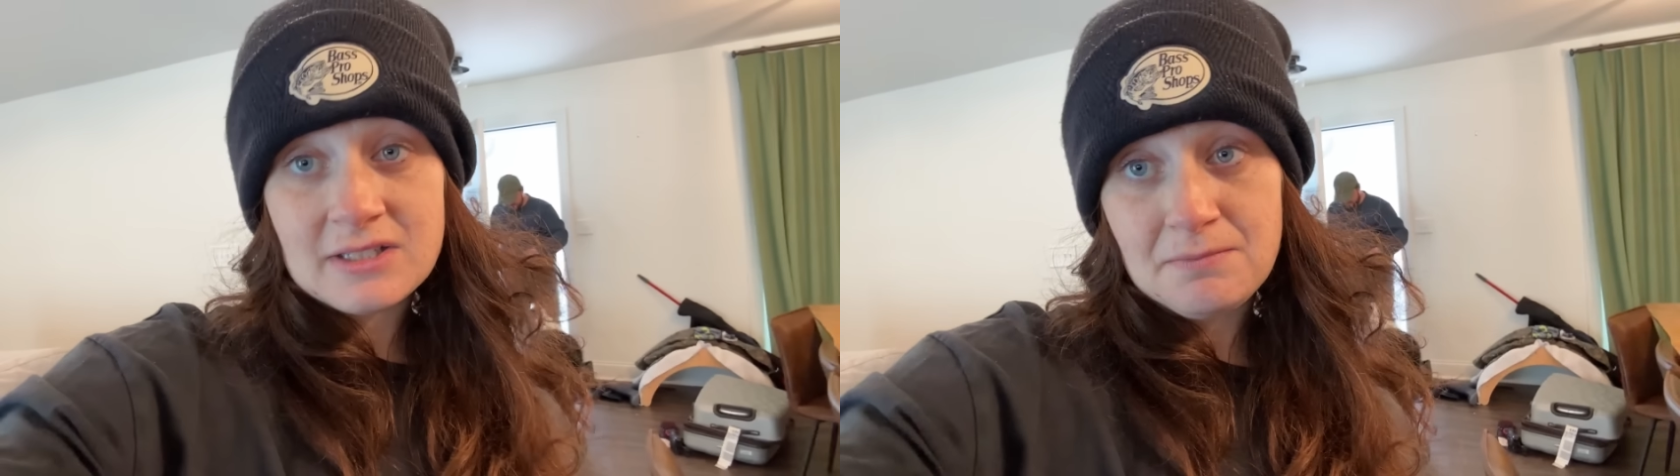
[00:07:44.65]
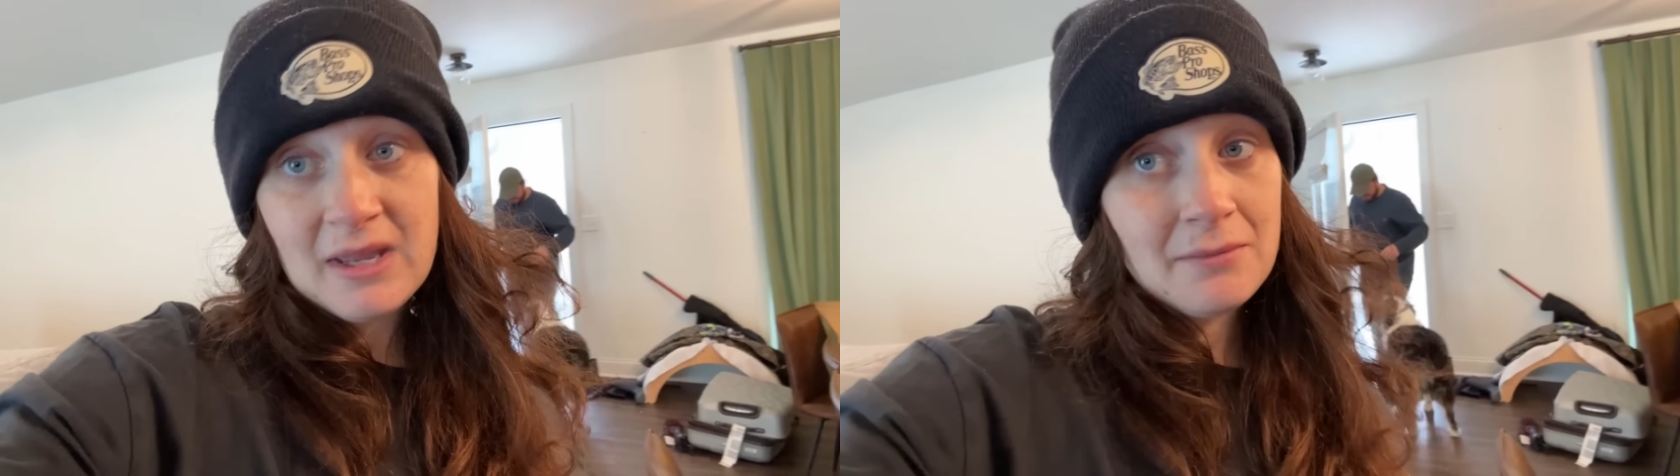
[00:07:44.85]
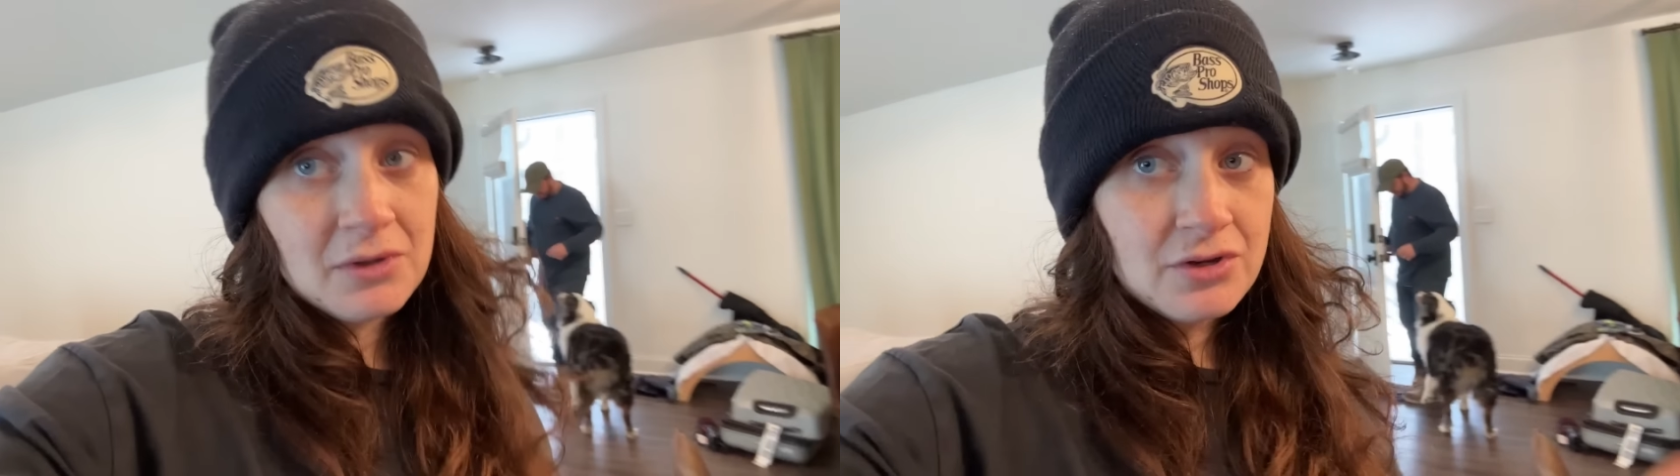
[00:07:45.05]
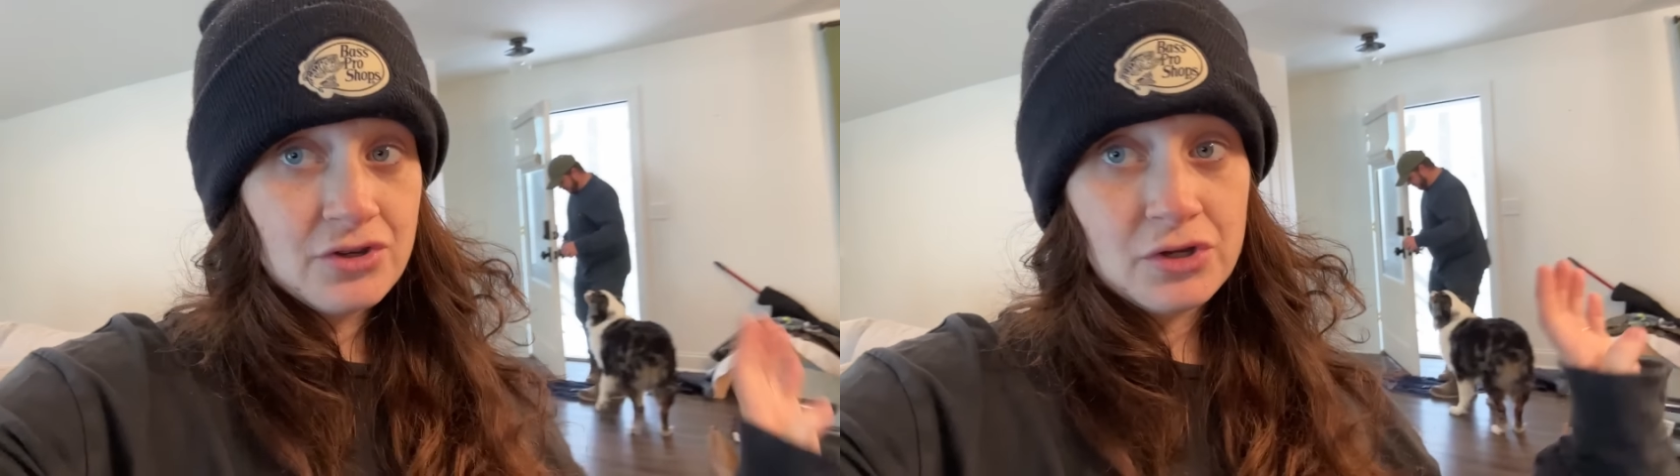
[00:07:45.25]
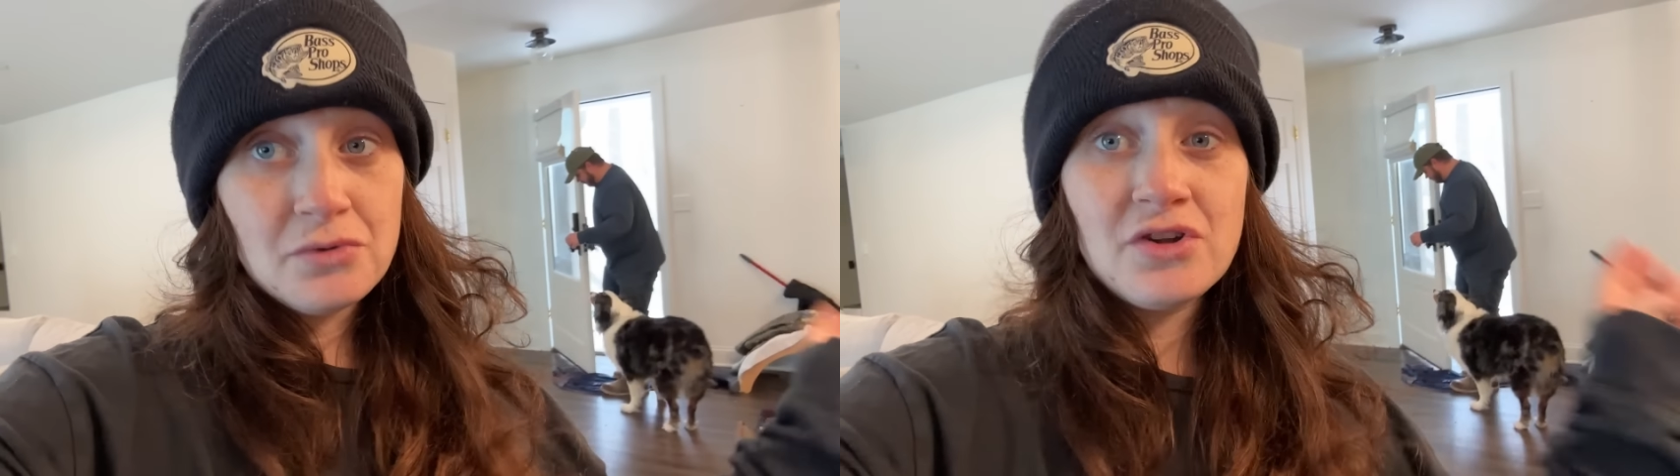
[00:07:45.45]
be able to
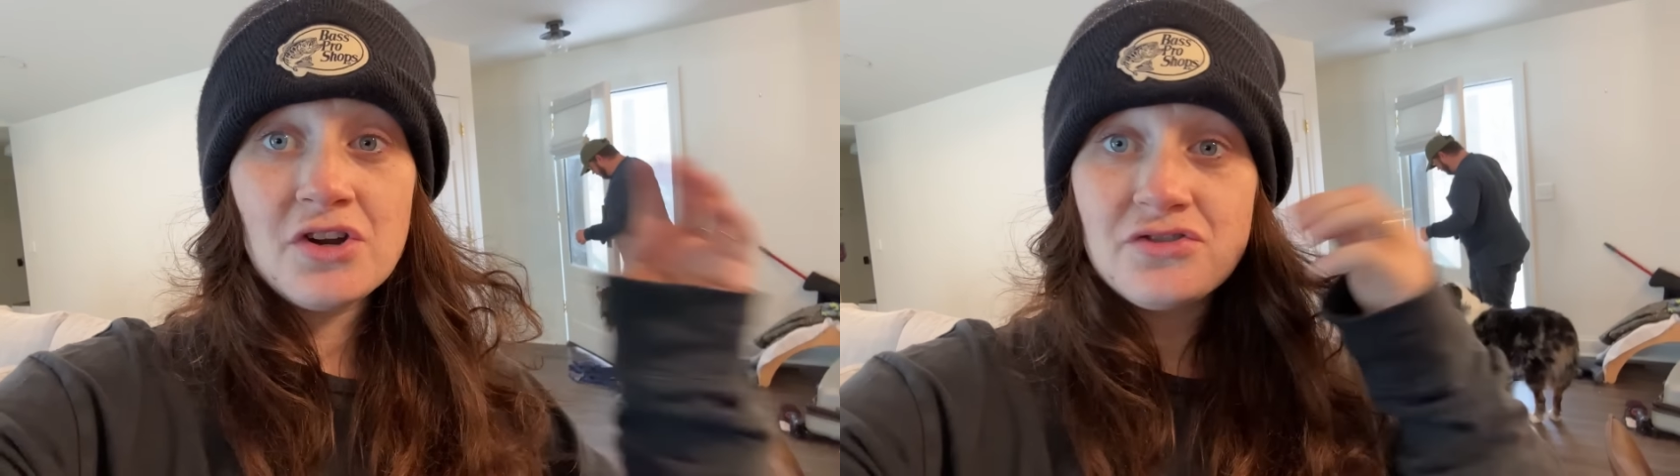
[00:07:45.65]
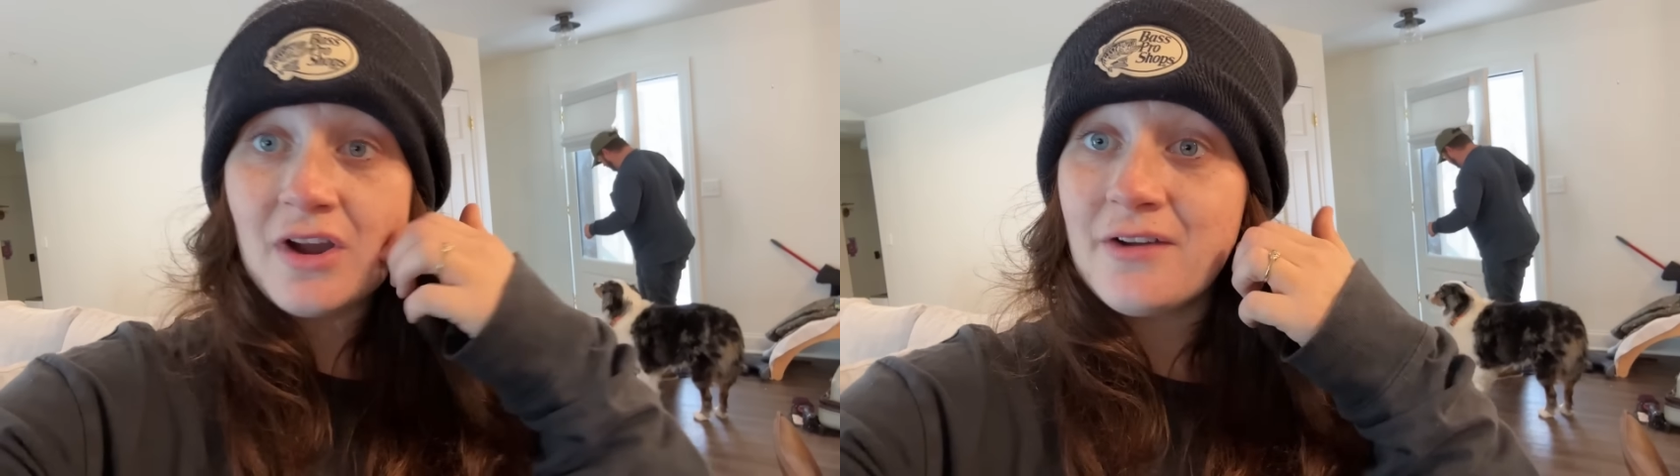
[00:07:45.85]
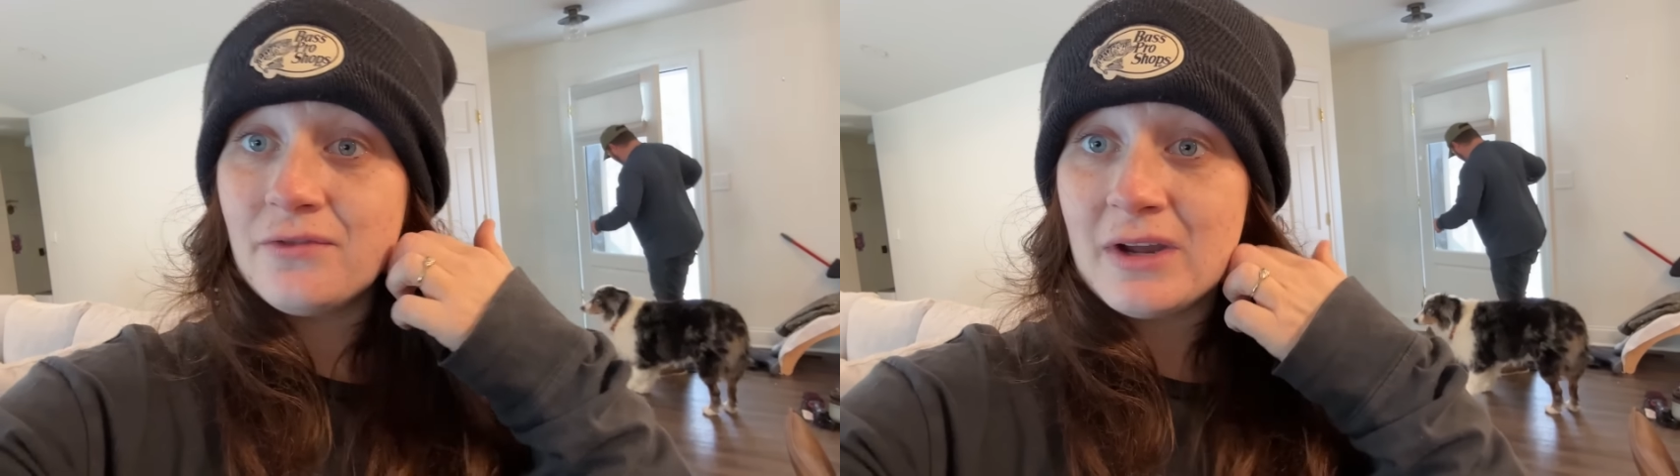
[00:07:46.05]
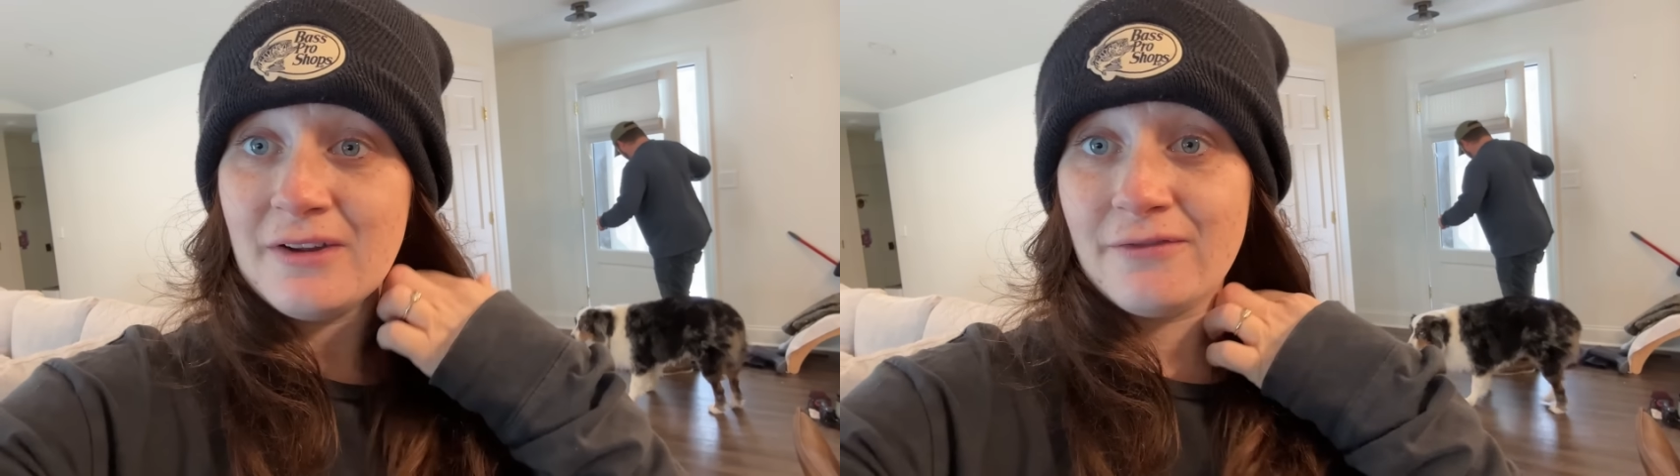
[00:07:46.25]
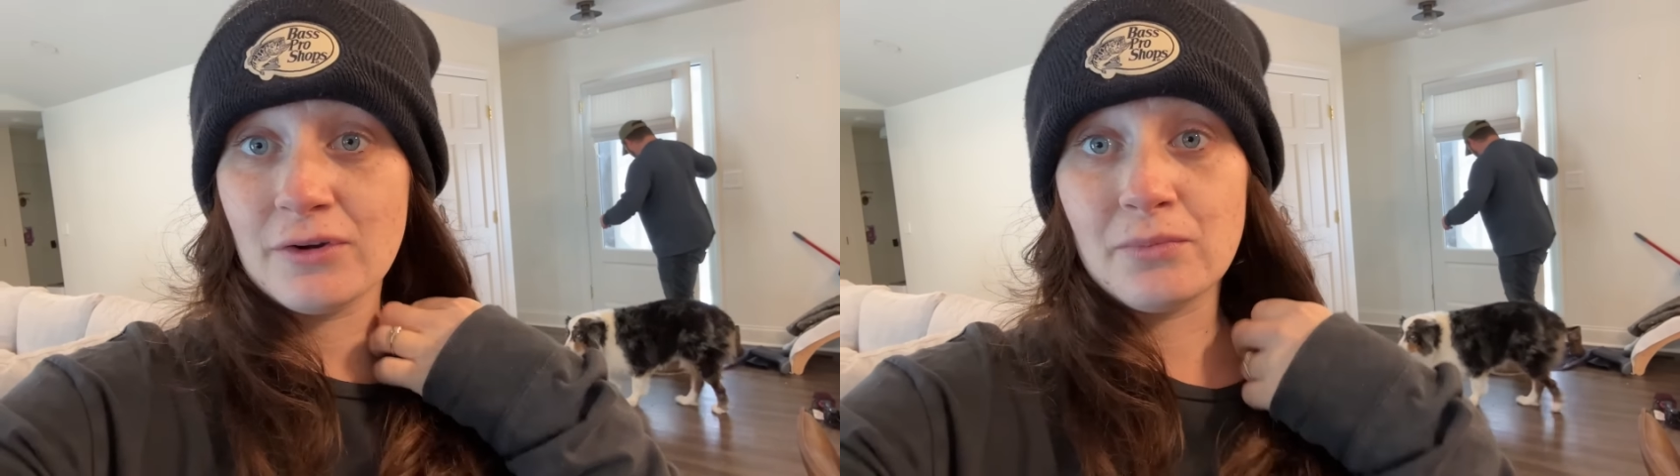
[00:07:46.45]
use our driveway for